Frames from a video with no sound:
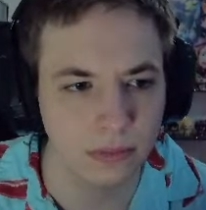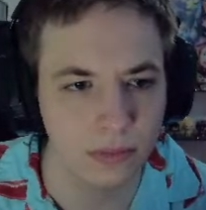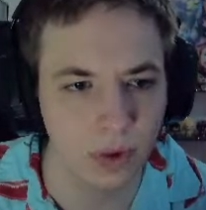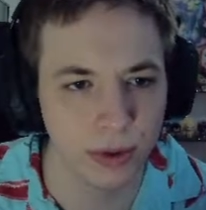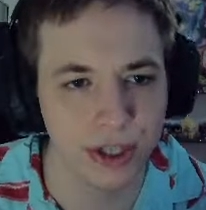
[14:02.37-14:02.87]

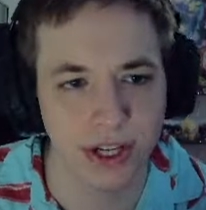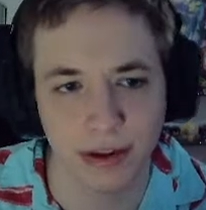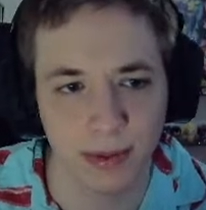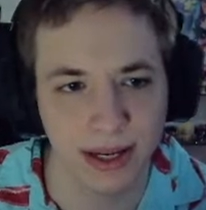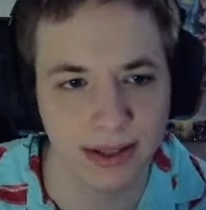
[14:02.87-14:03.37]
Which
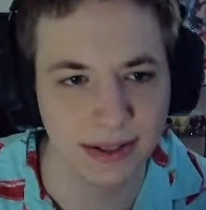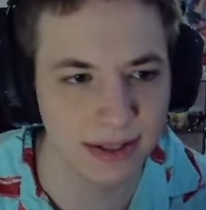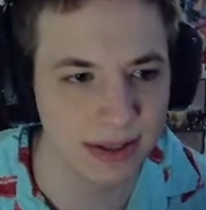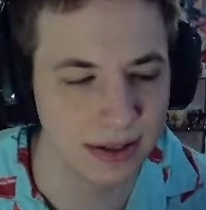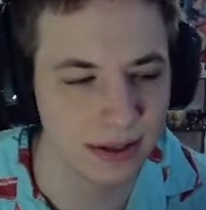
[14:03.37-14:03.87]
either
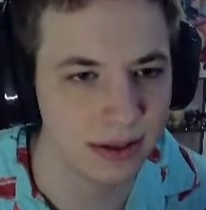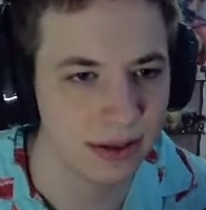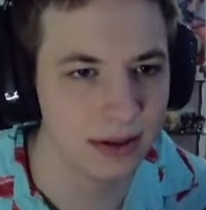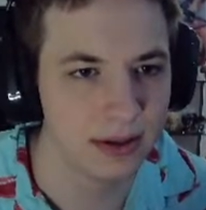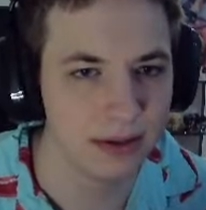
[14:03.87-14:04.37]
means...
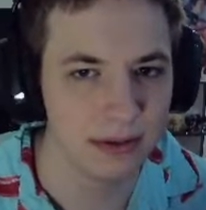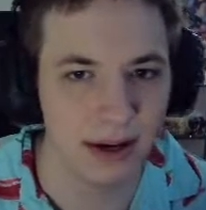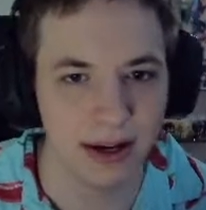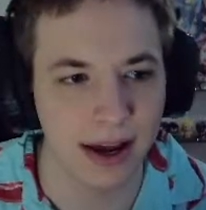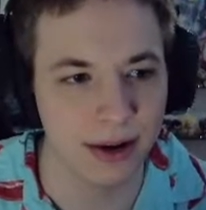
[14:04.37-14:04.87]

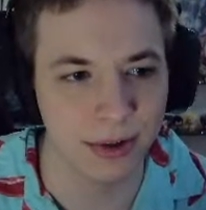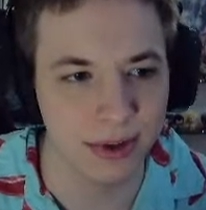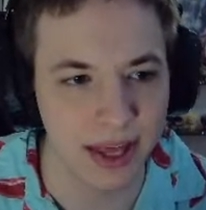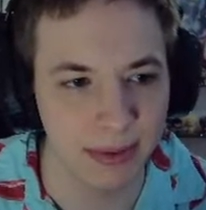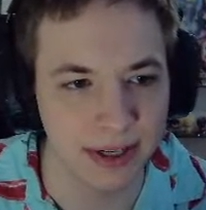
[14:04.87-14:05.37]
I don't, I don't know
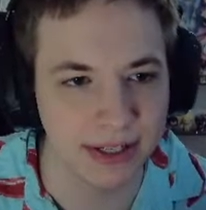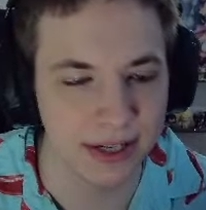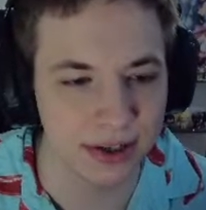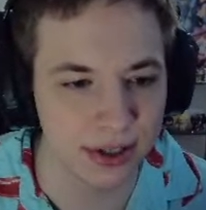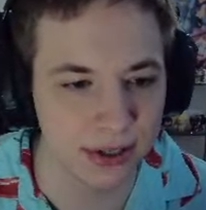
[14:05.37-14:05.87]
what that means,
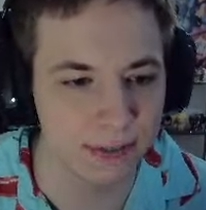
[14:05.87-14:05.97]
actually.